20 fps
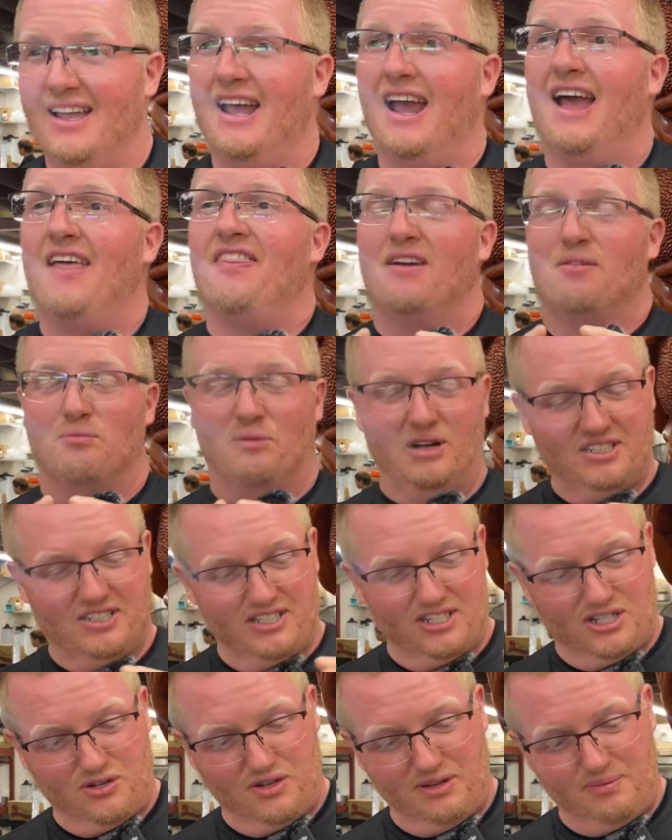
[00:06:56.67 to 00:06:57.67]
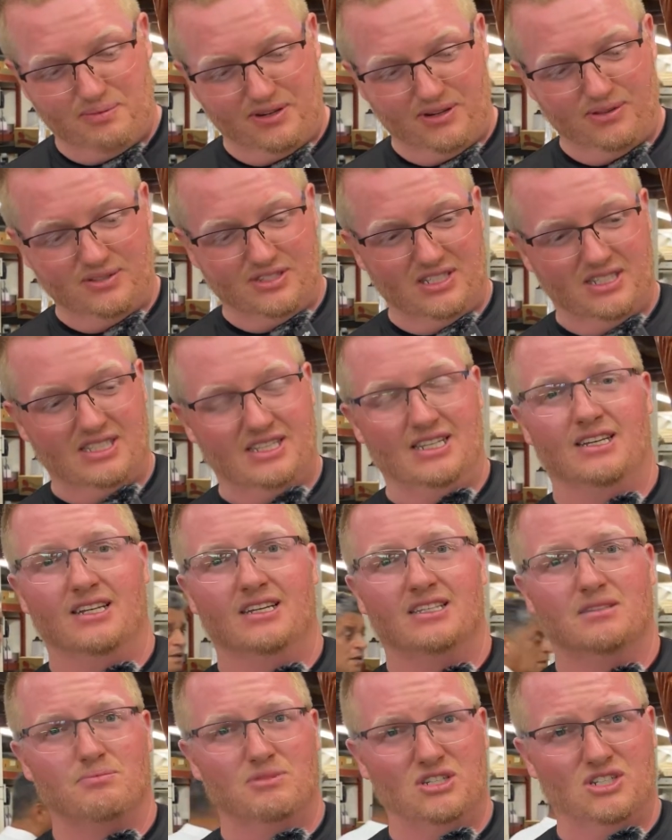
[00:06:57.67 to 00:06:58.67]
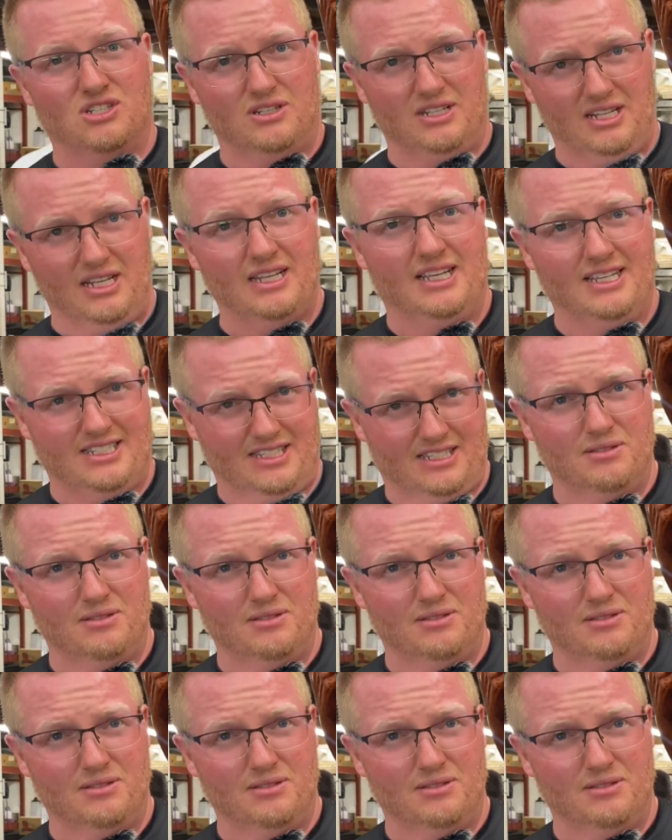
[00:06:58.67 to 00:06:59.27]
And then once the tree produces and does it gets